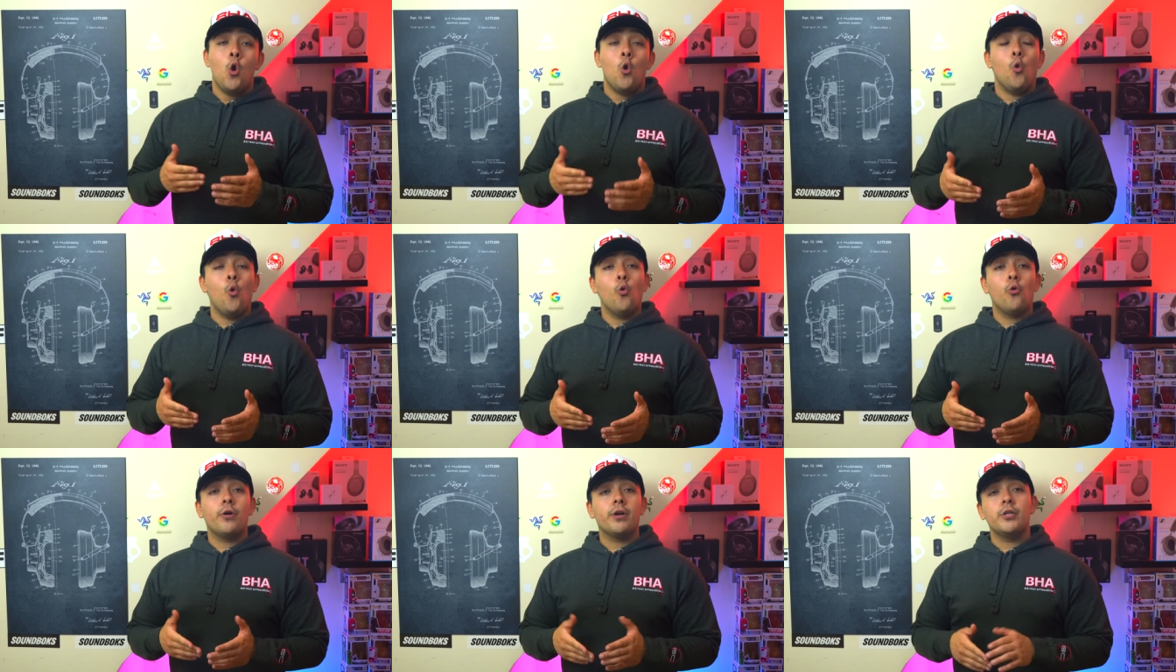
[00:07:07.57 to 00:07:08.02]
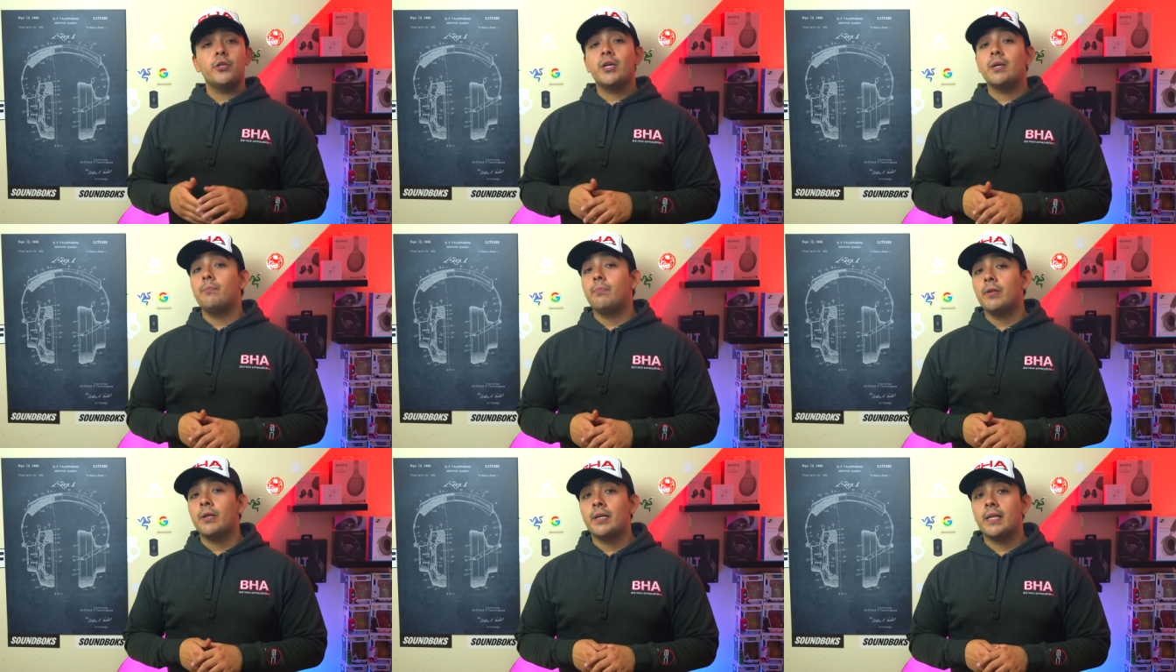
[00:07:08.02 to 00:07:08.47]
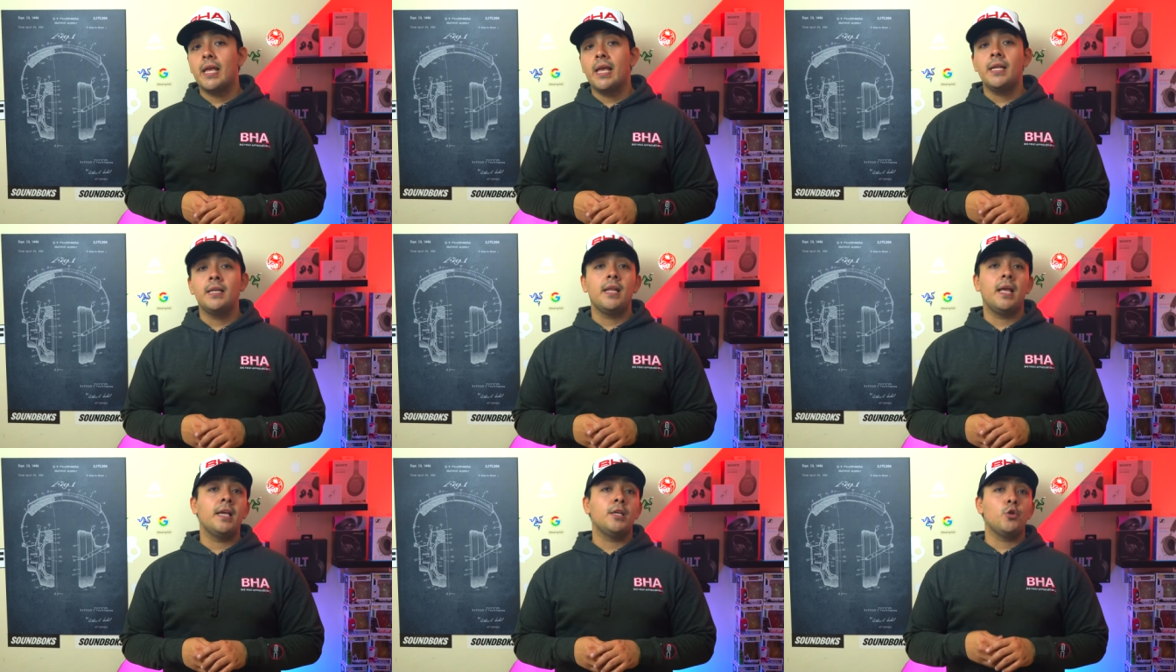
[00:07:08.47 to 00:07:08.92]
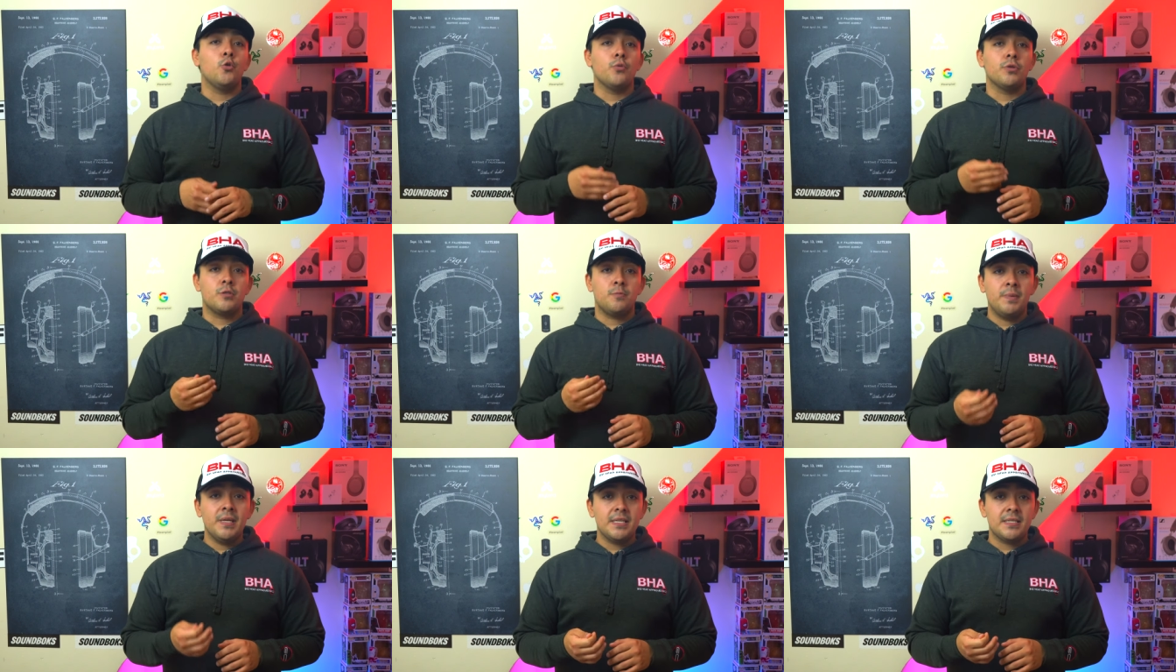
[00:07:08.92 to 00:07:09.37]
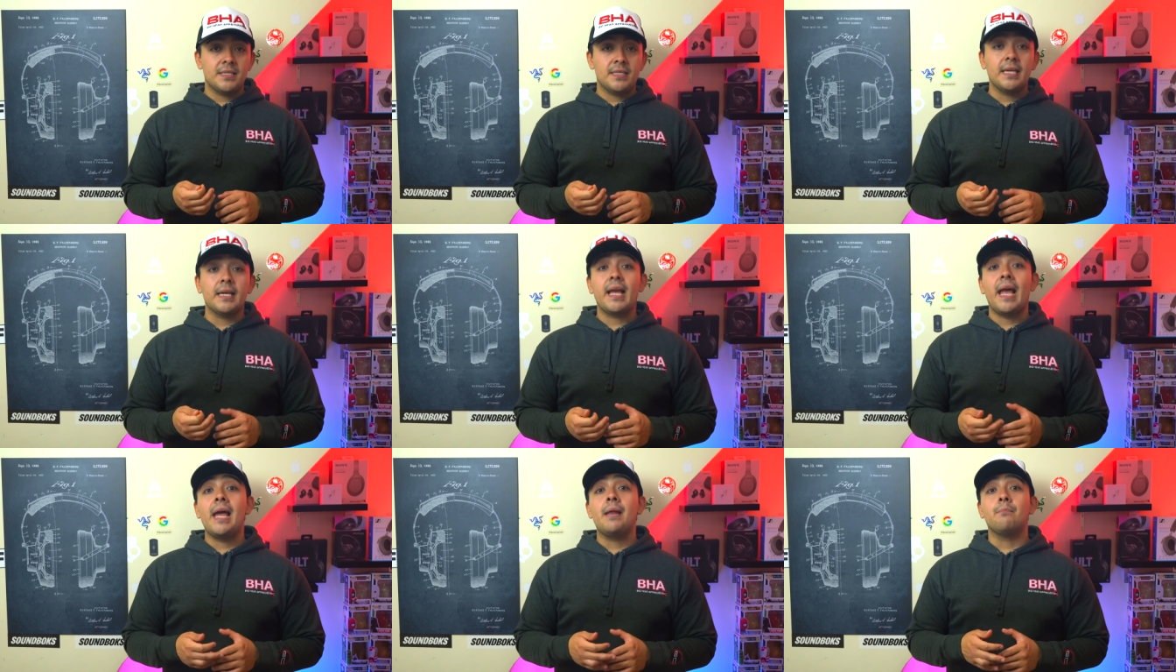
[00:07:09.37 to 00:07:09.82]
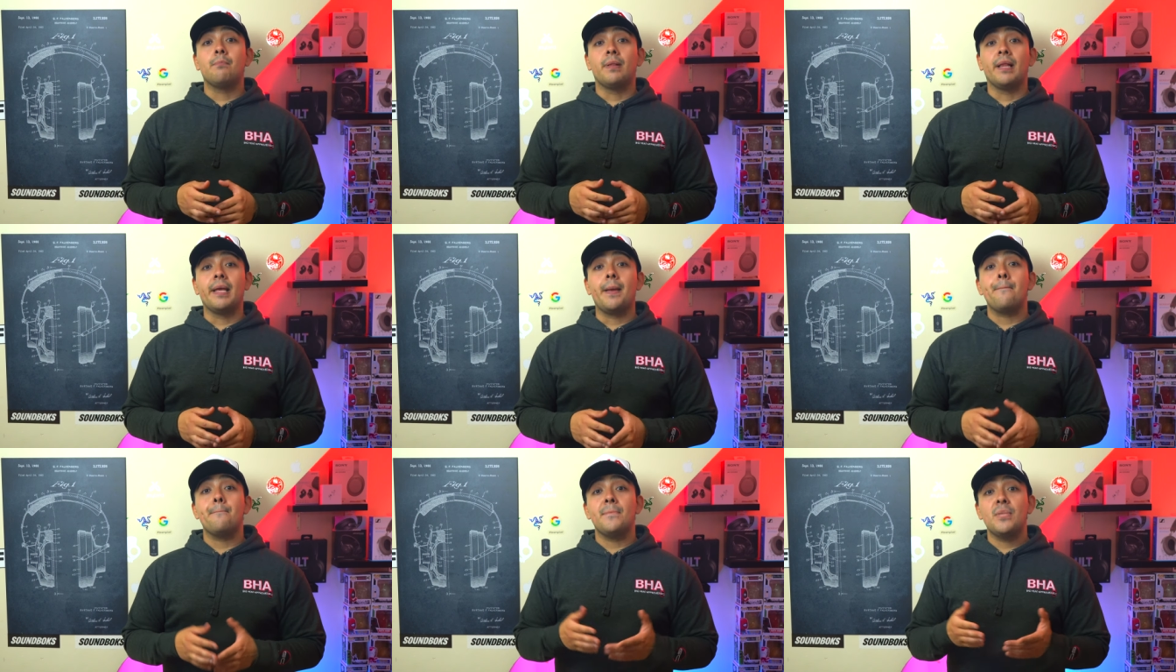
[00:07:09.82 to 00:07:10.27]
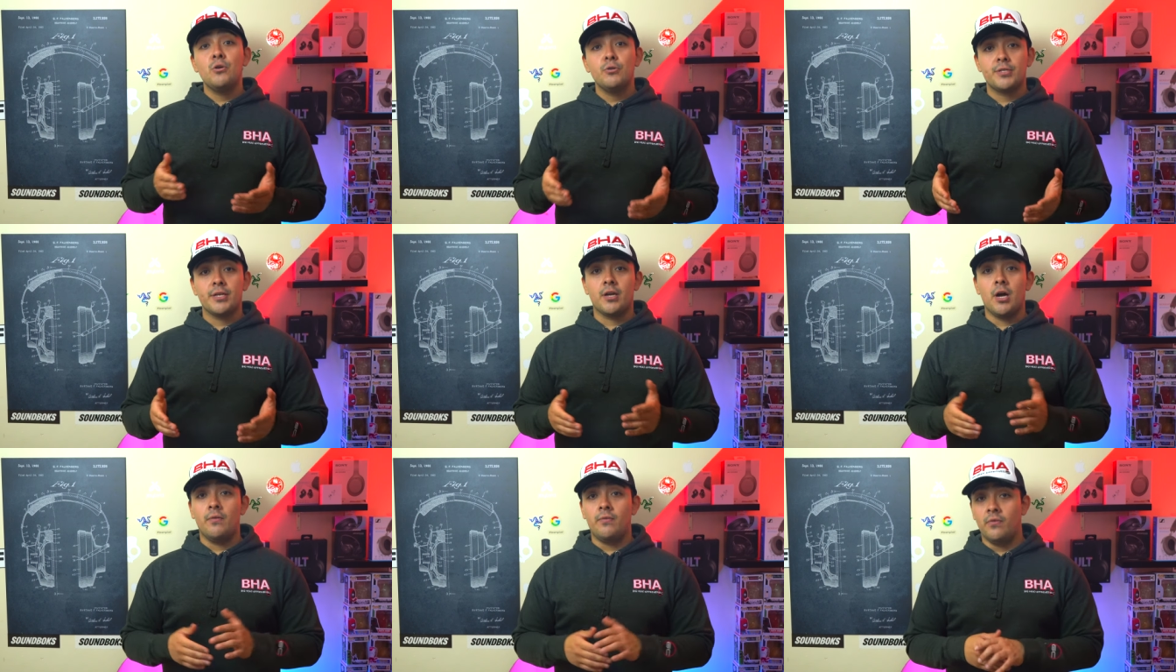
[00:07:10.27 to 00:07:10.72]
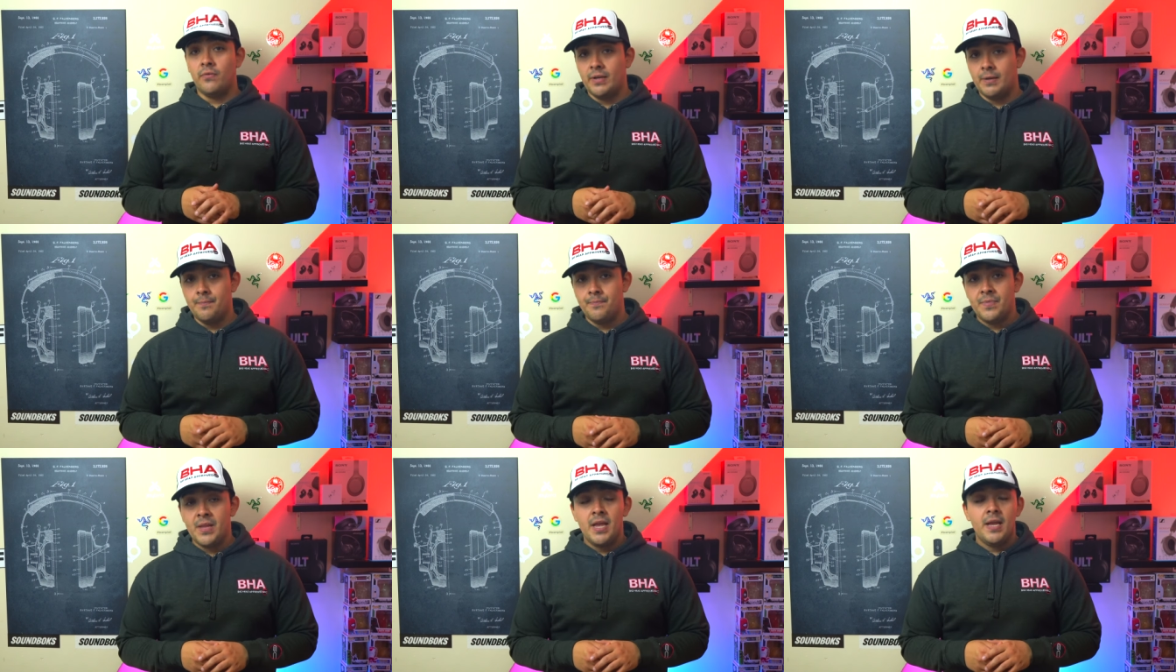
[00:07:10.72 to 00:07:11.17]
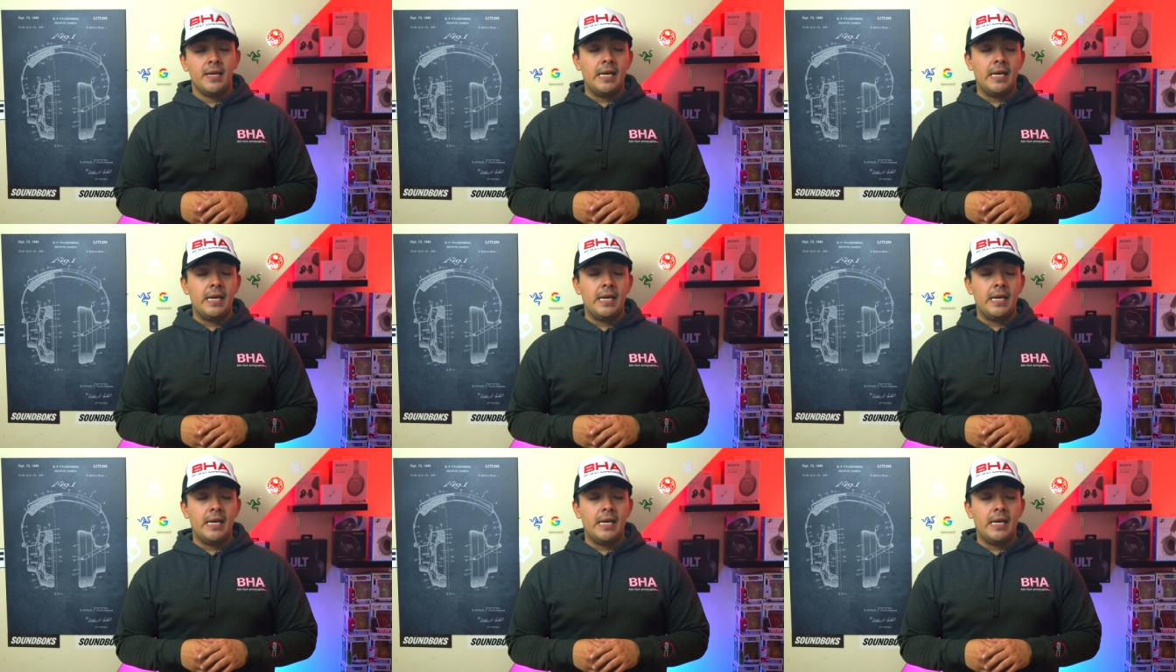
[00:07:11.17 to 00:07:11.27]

or you can plug in a USB stick and play music off of it.